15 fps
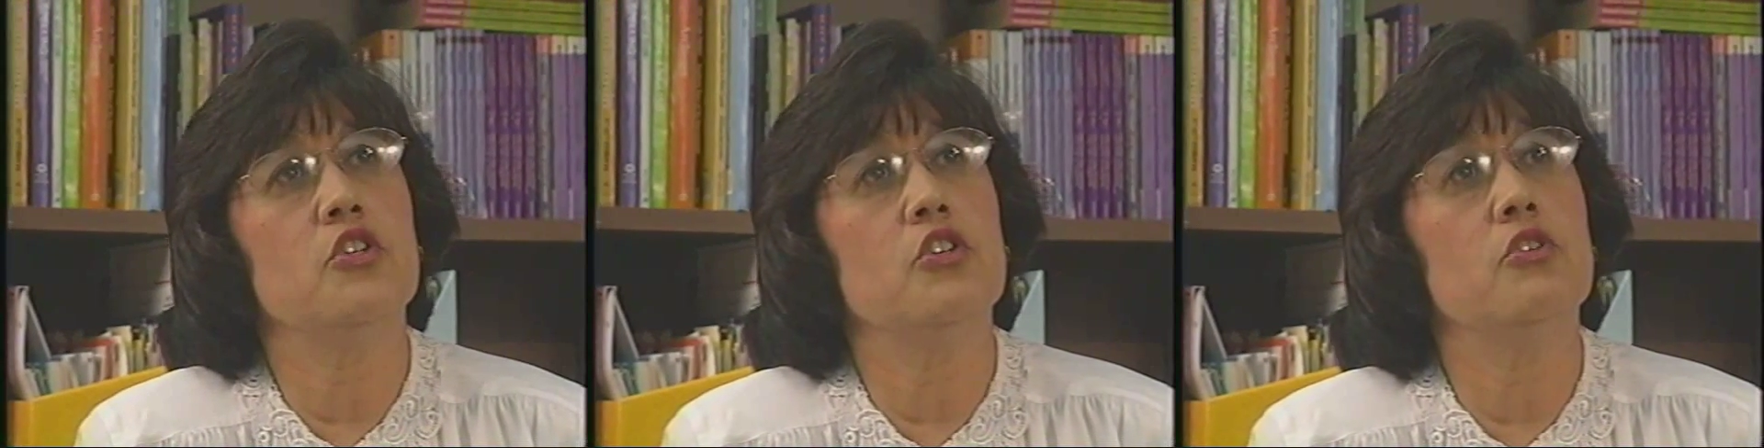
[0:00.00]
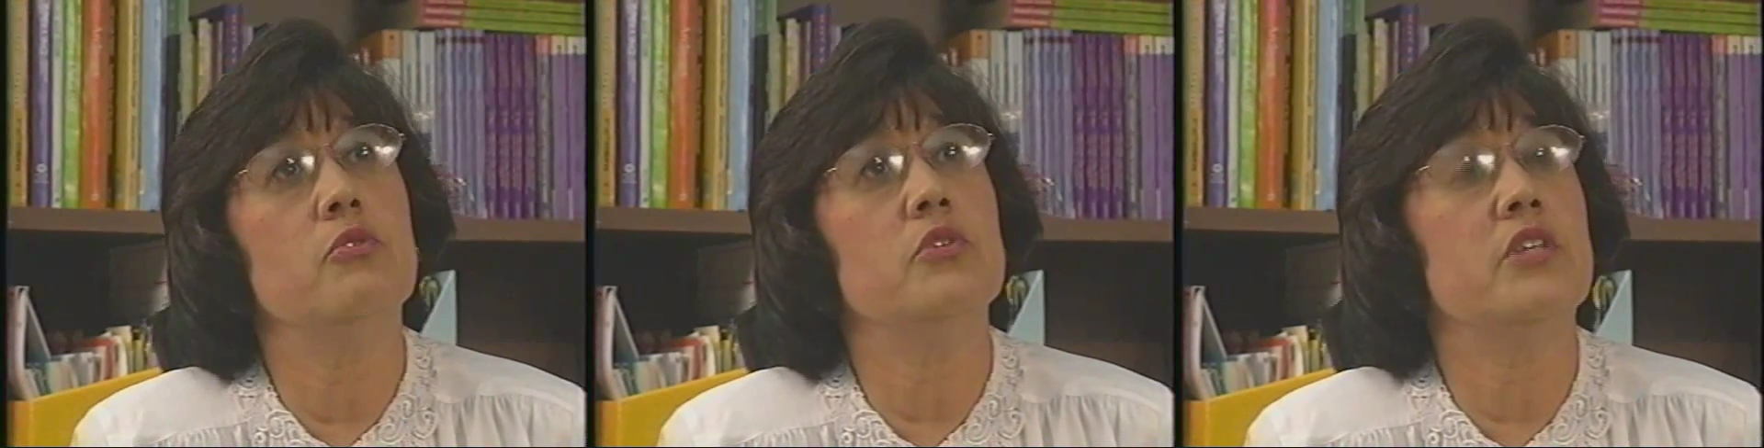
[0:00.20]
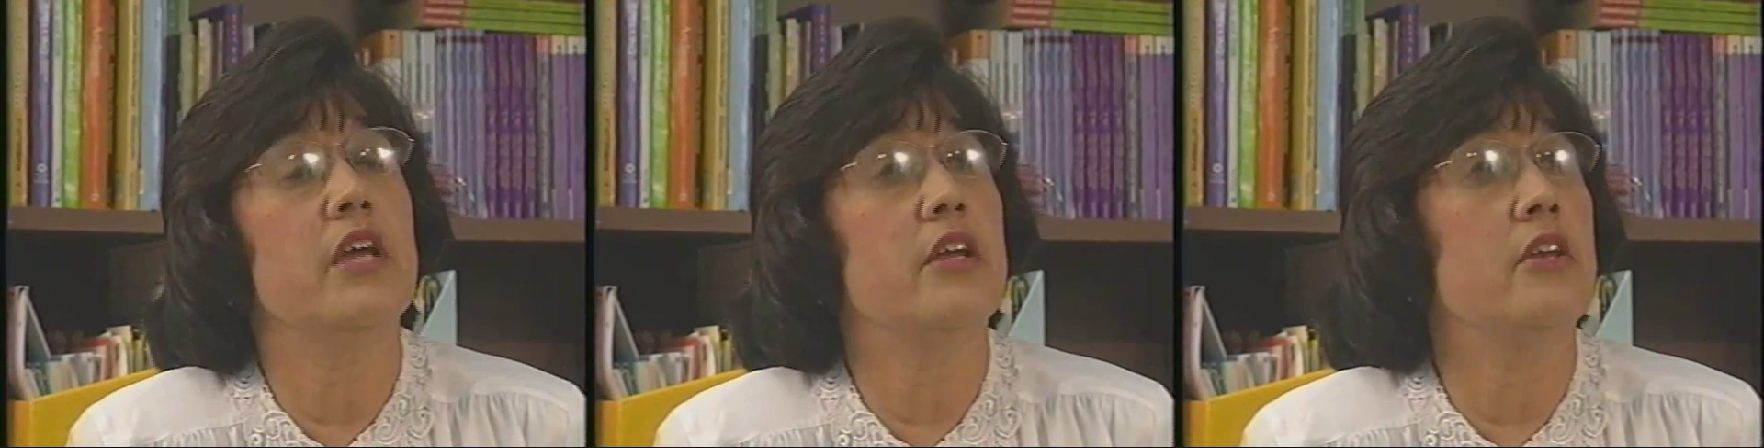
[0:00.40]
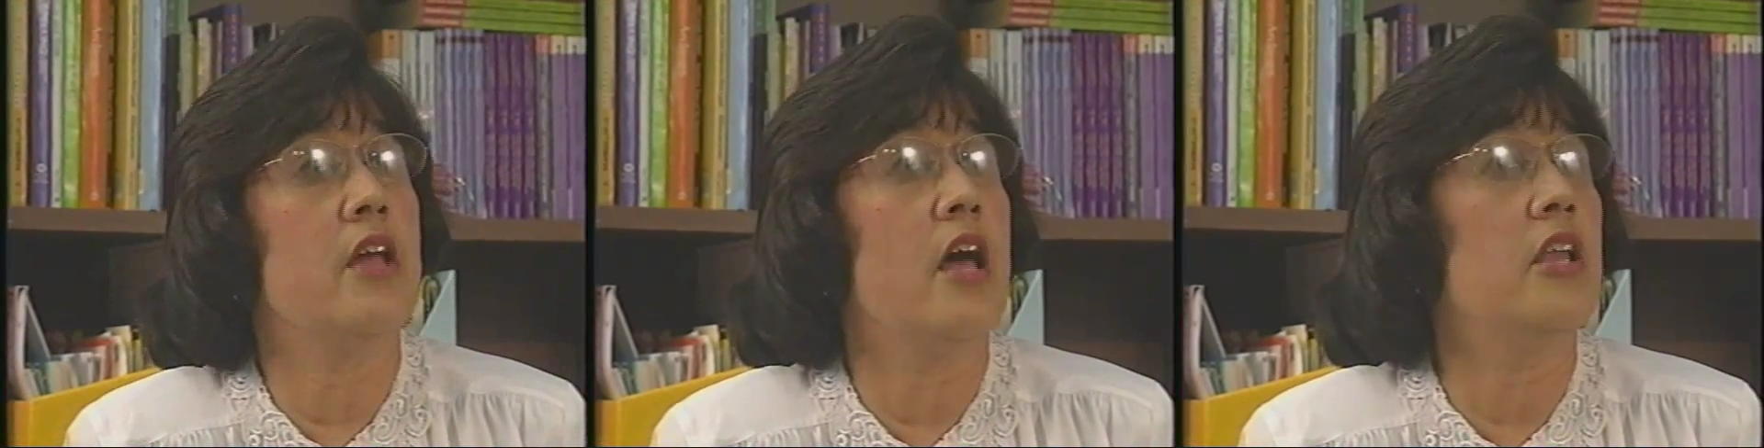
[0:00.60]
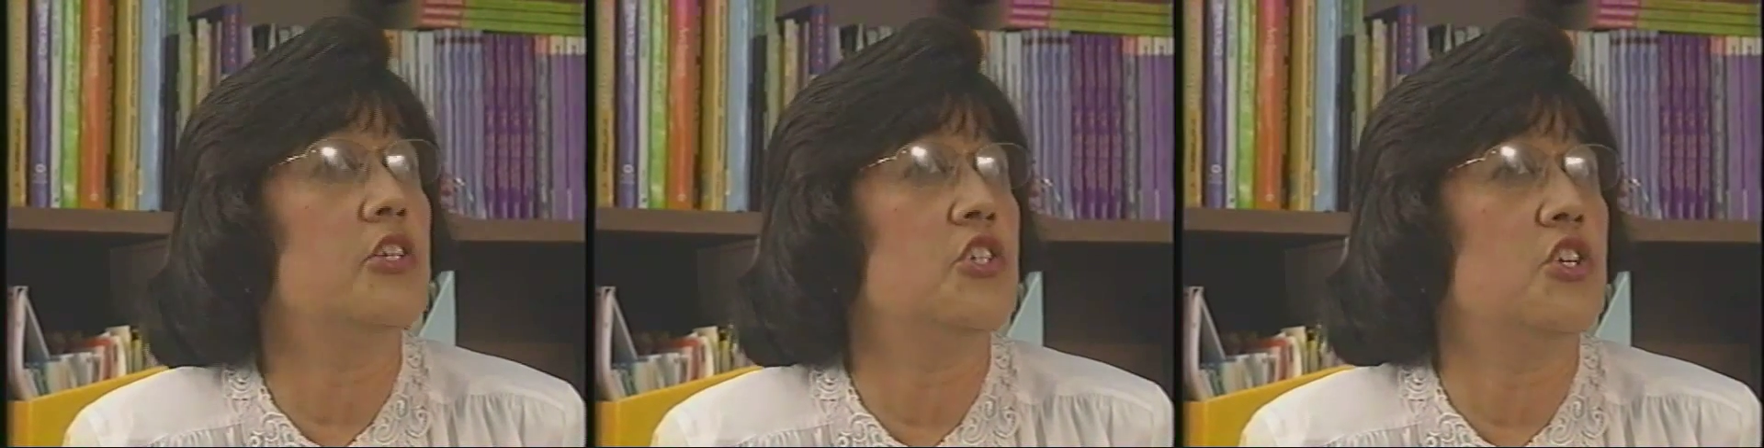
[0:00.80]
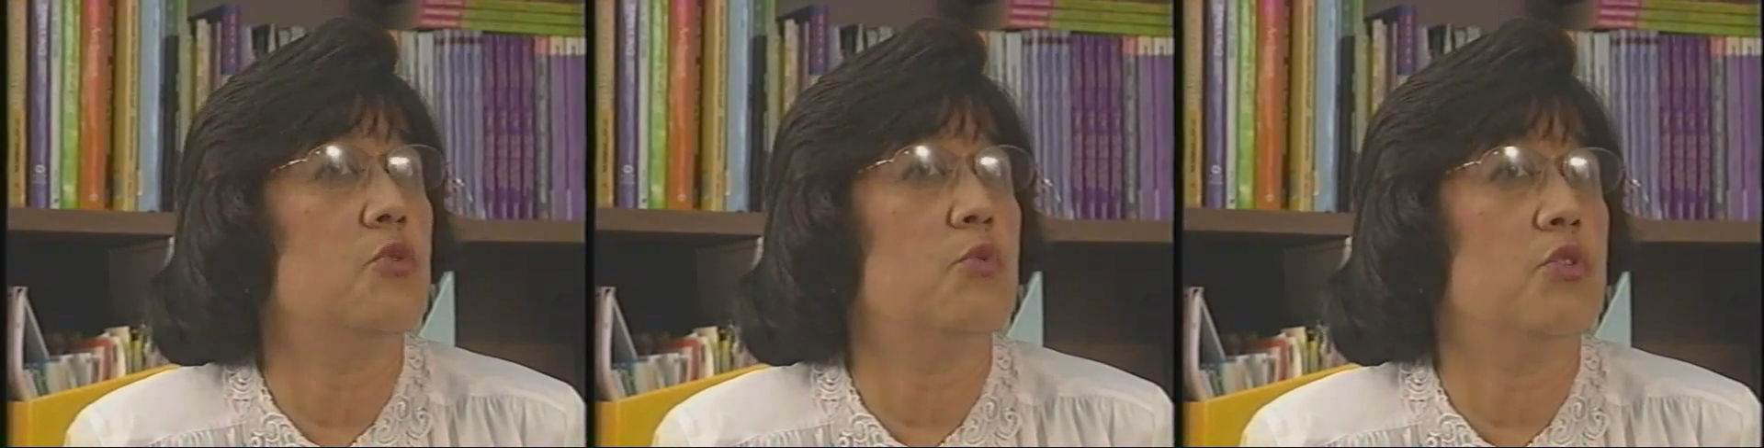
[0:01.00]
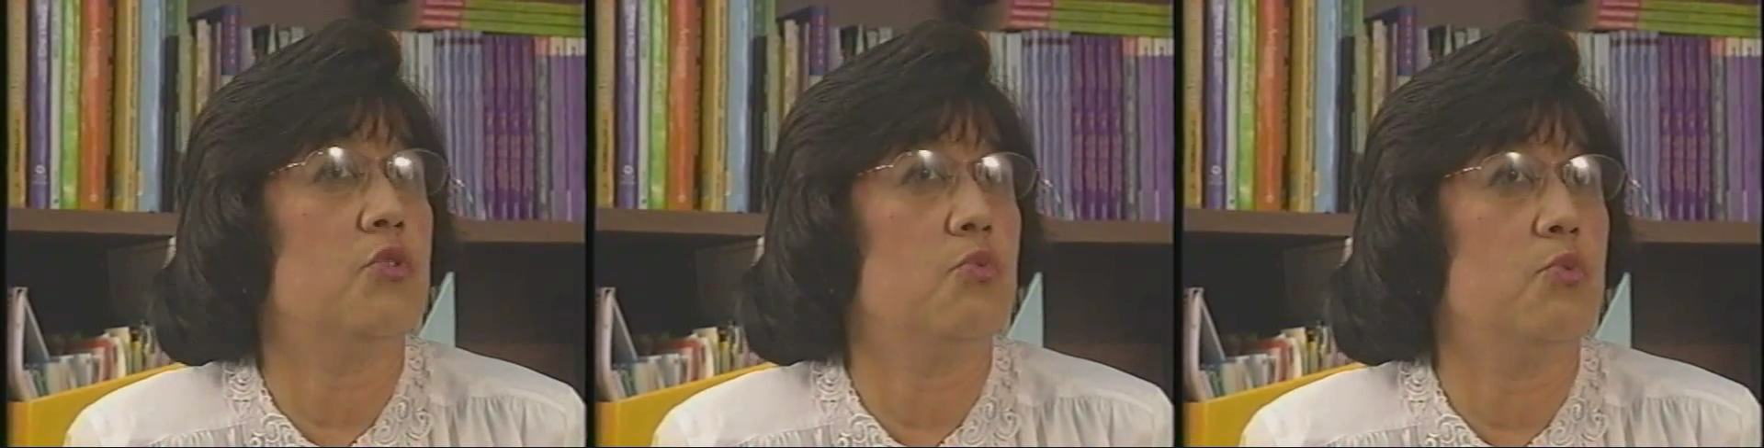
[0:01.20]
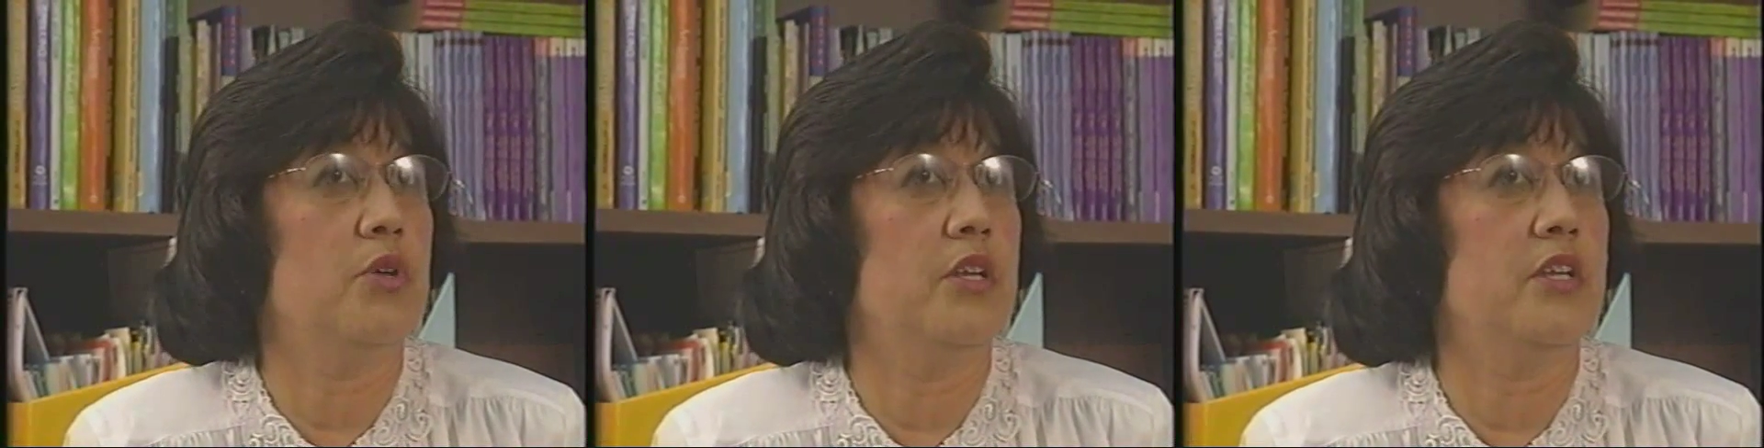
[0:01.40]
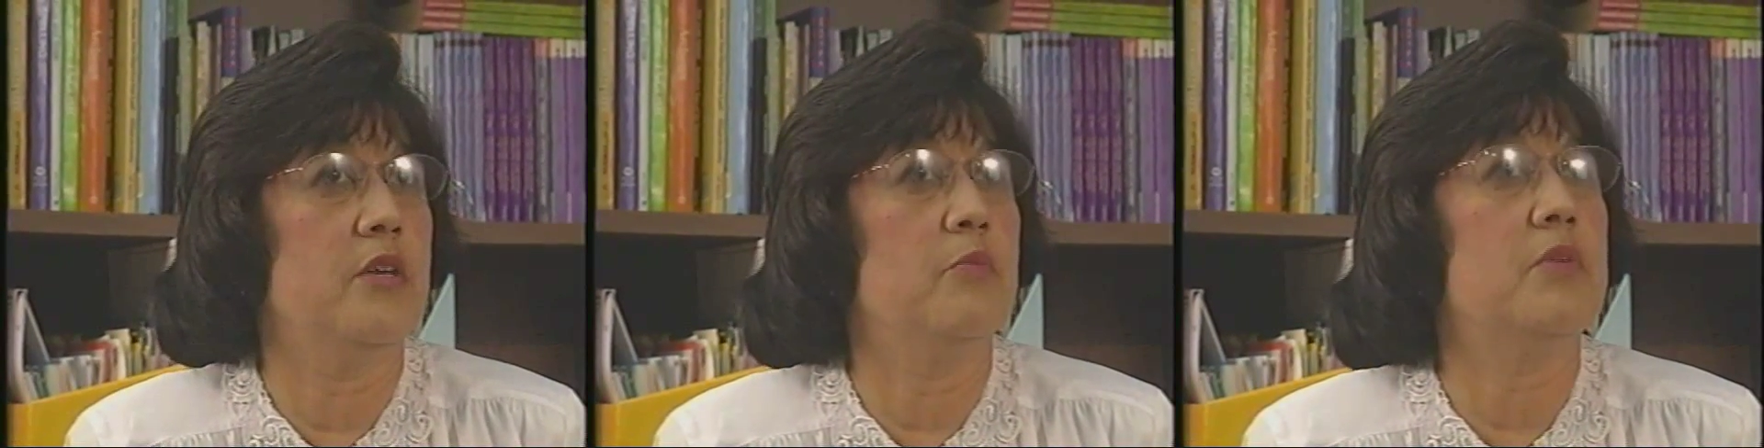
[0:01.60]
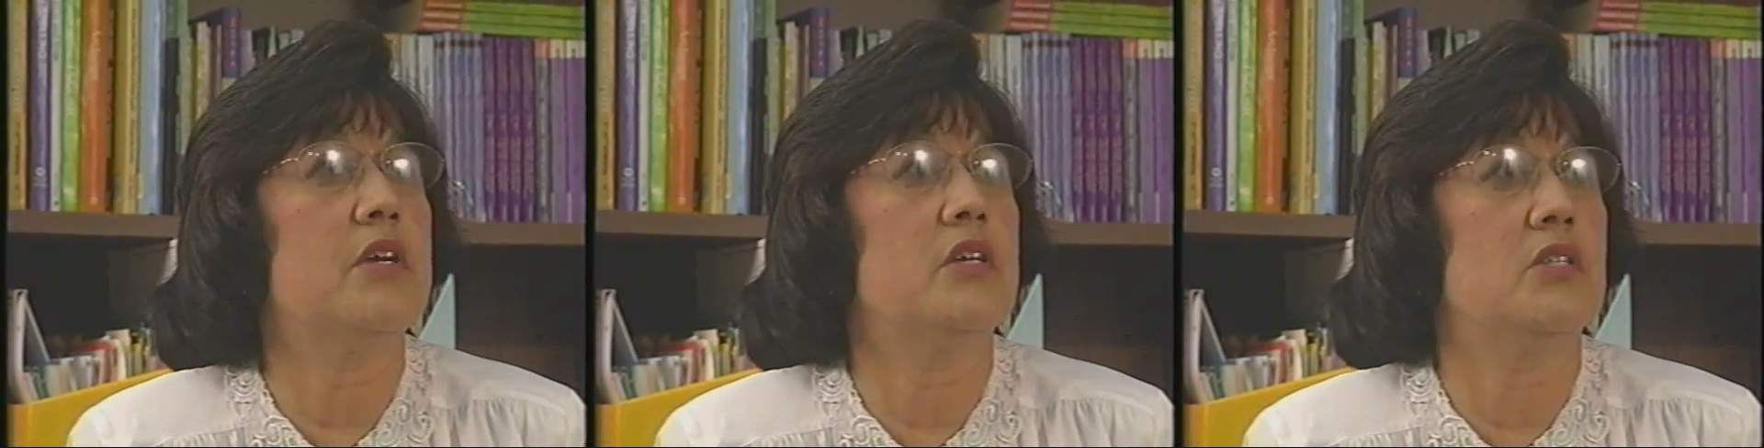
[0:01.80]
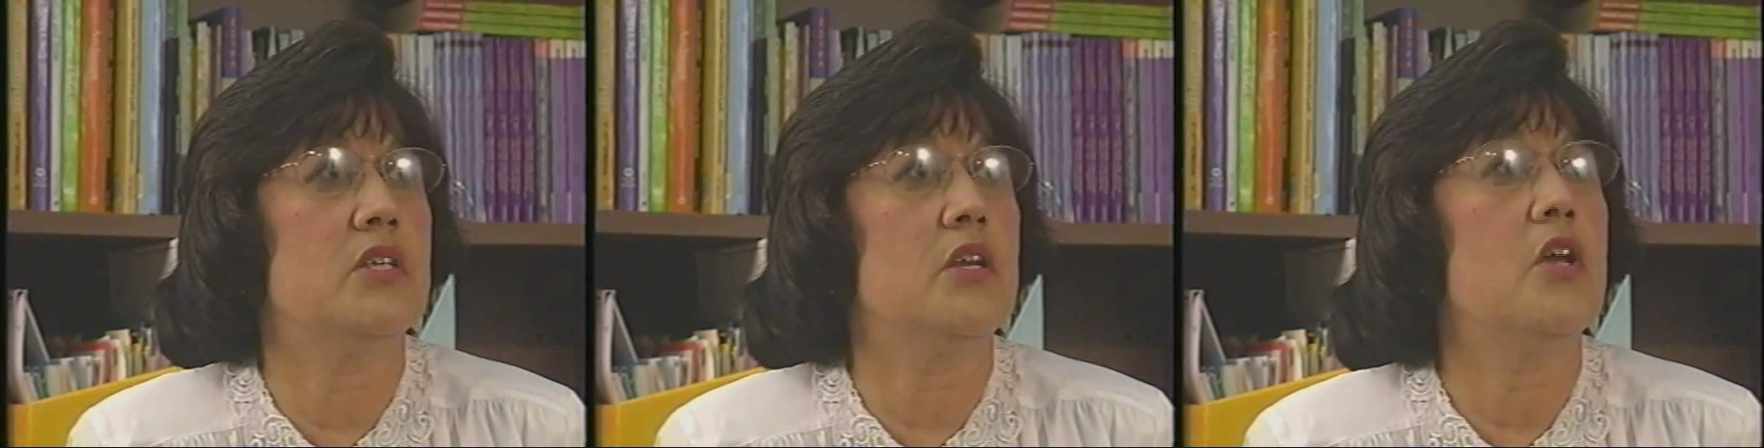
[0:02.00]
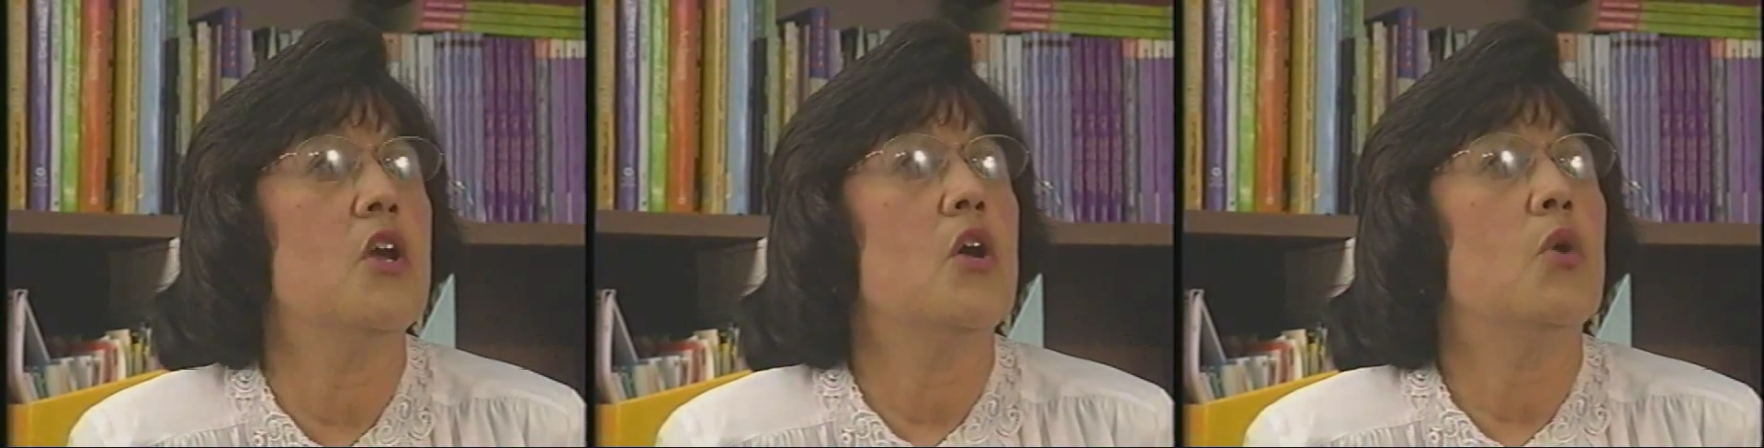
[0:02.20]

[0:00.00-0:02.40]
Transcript: to use technology with William, because it